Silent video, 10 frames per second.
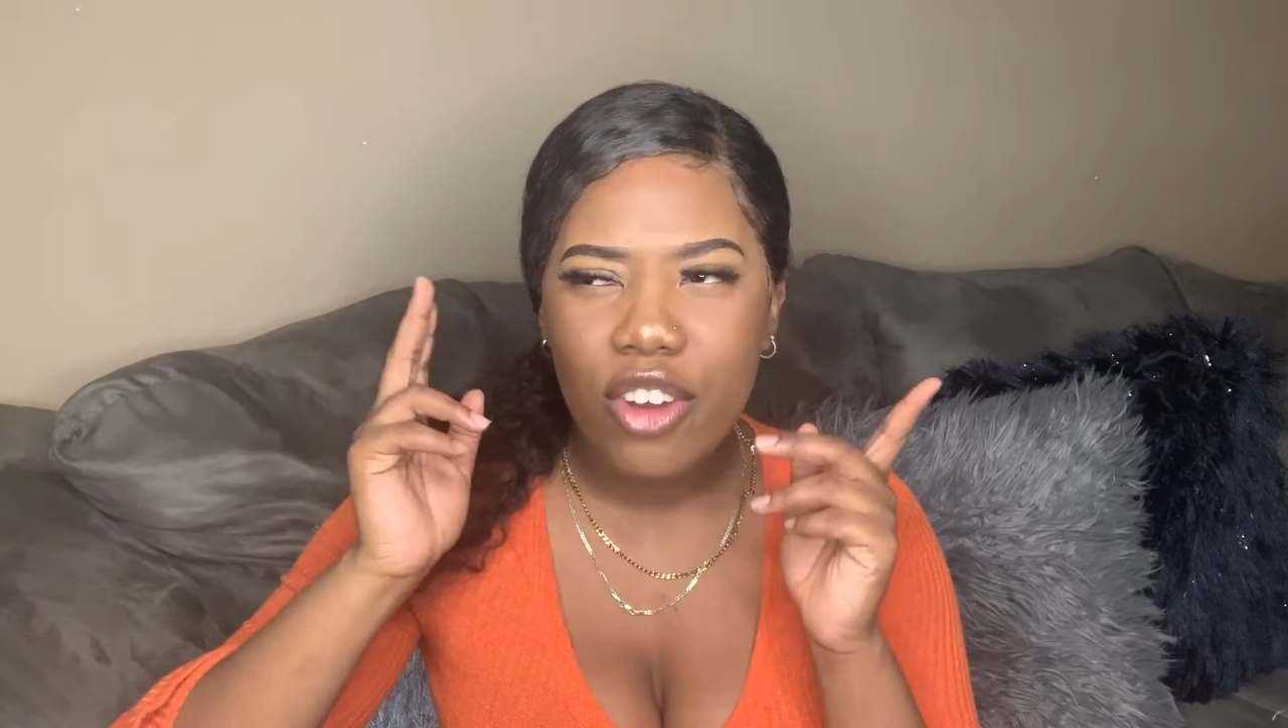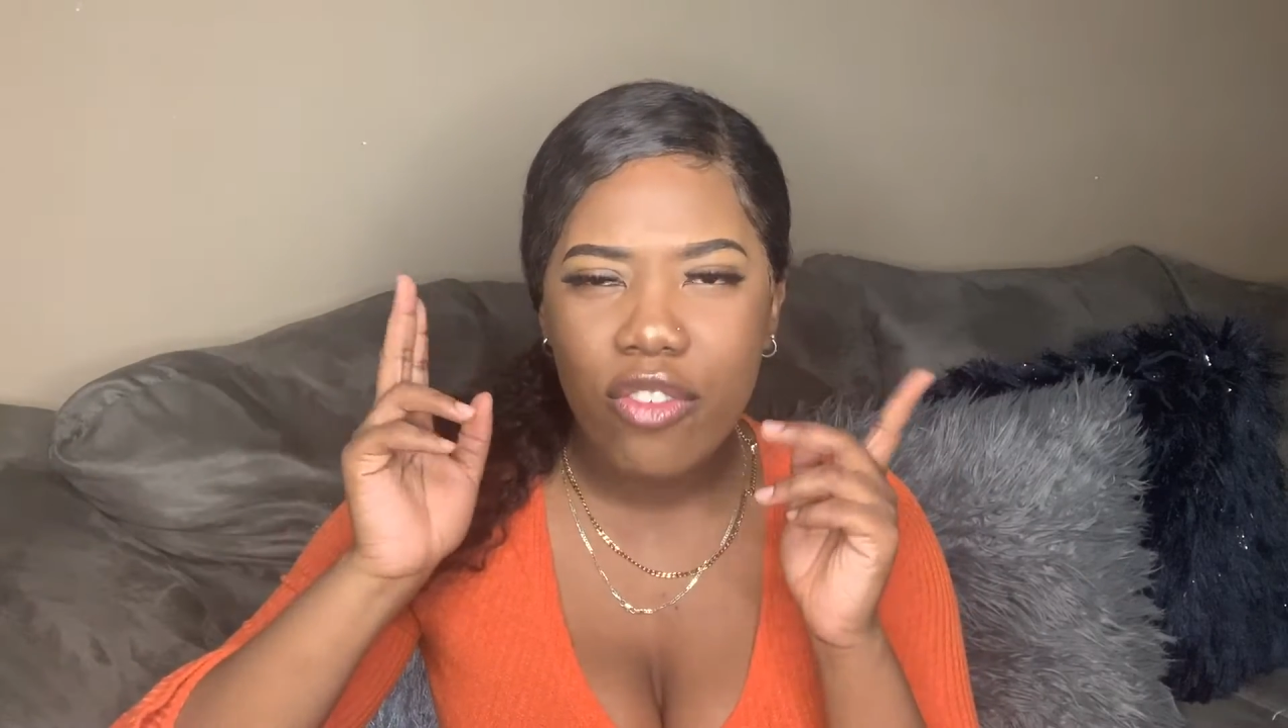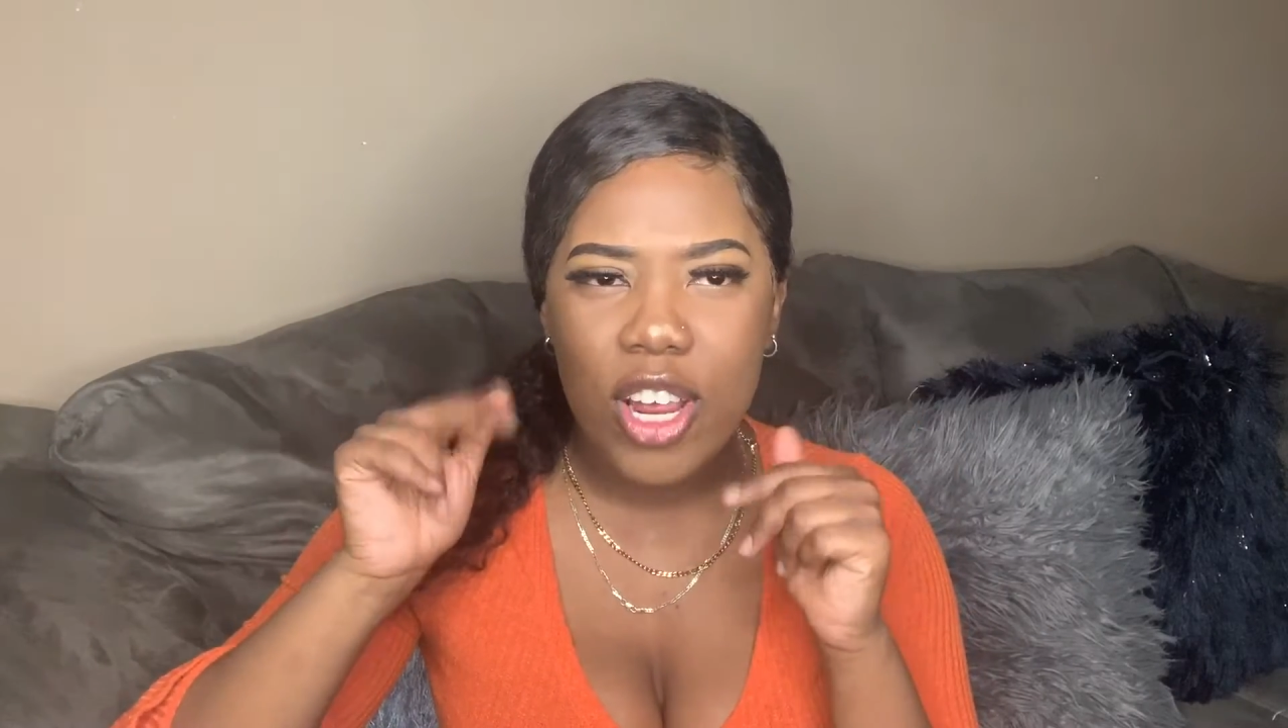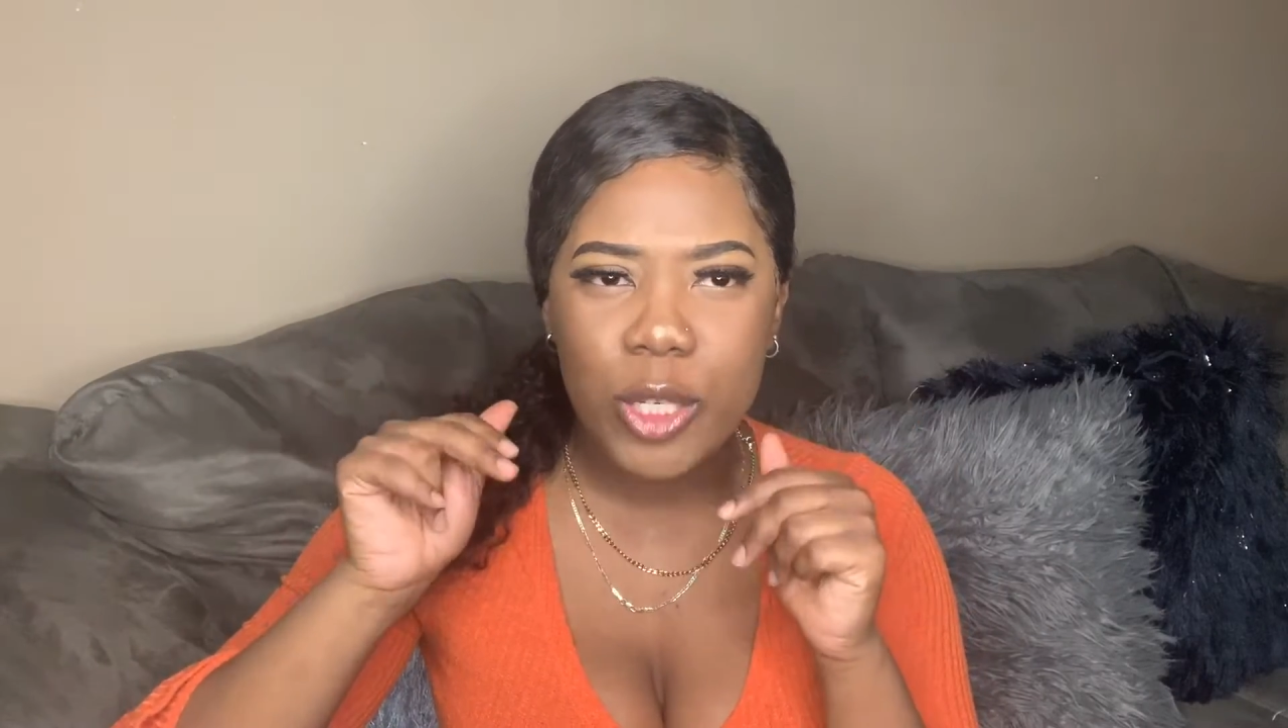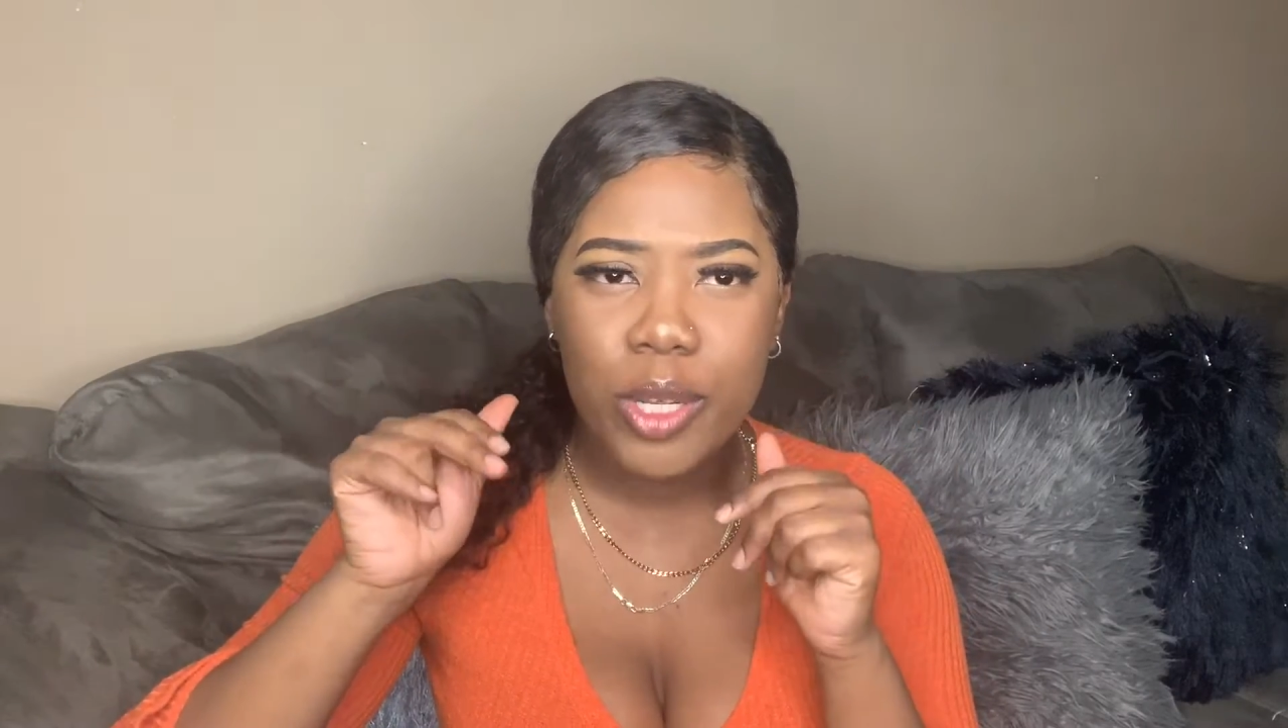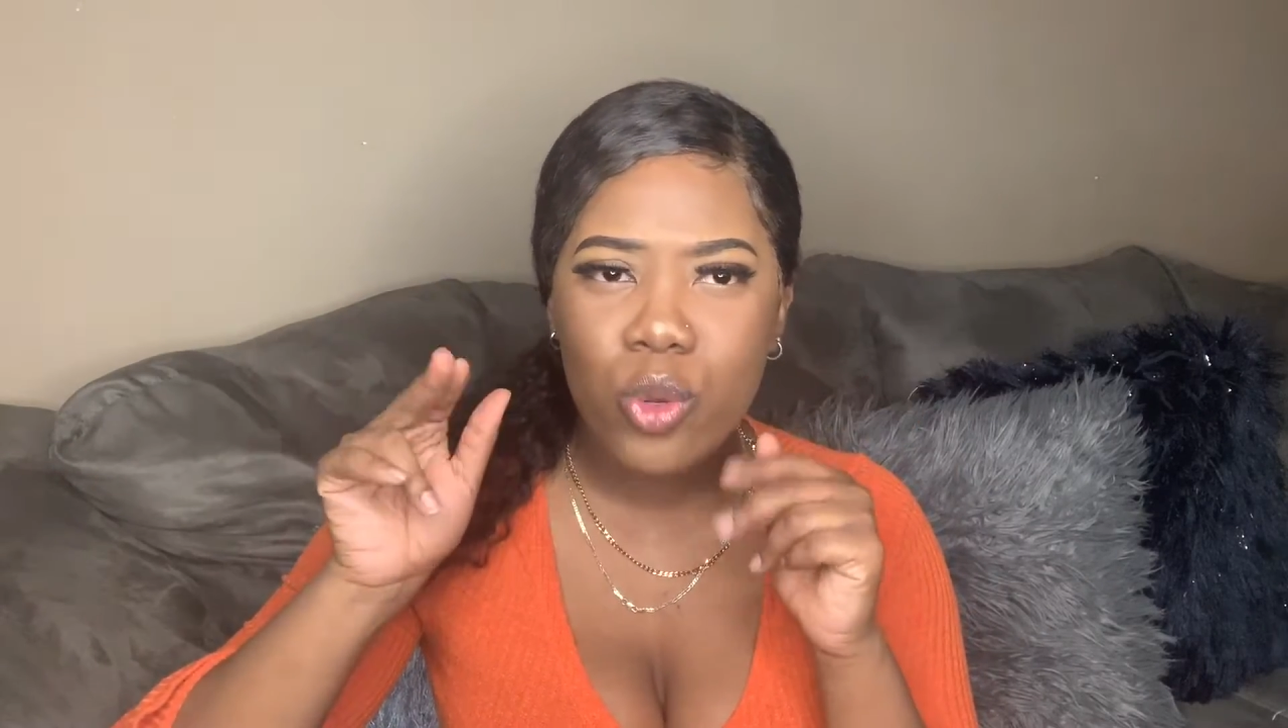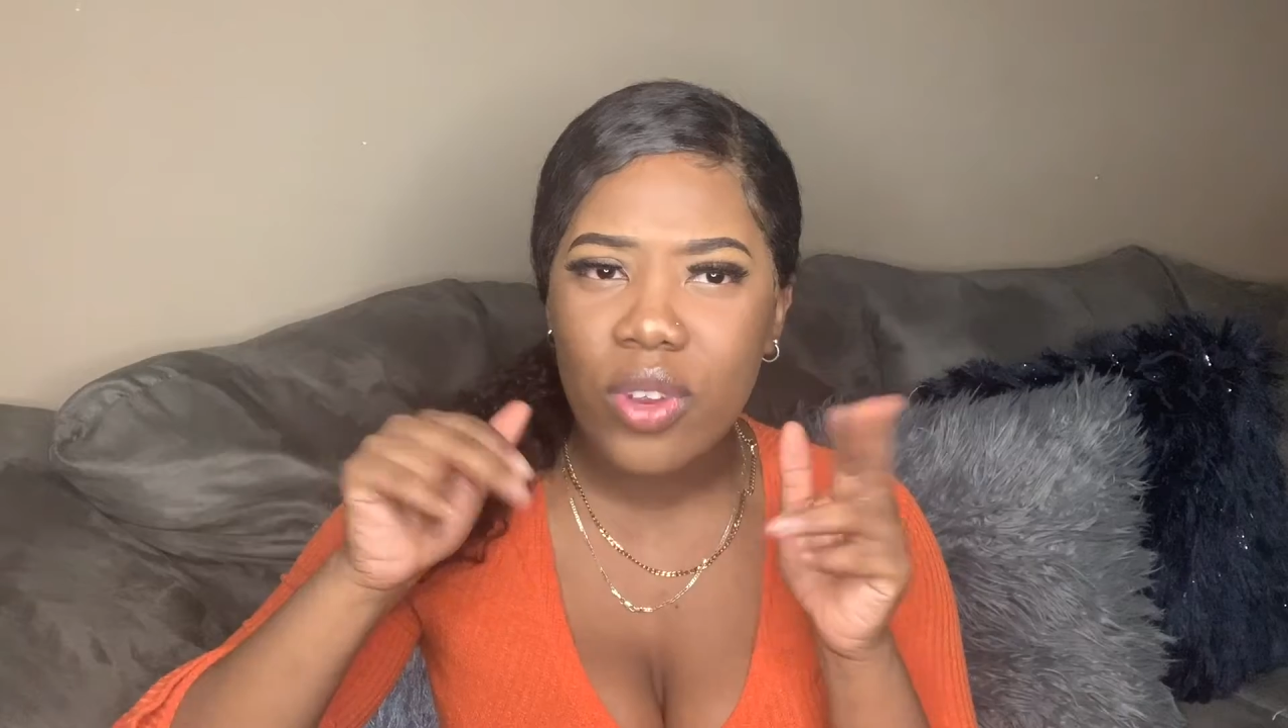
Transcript: if you're a freshman,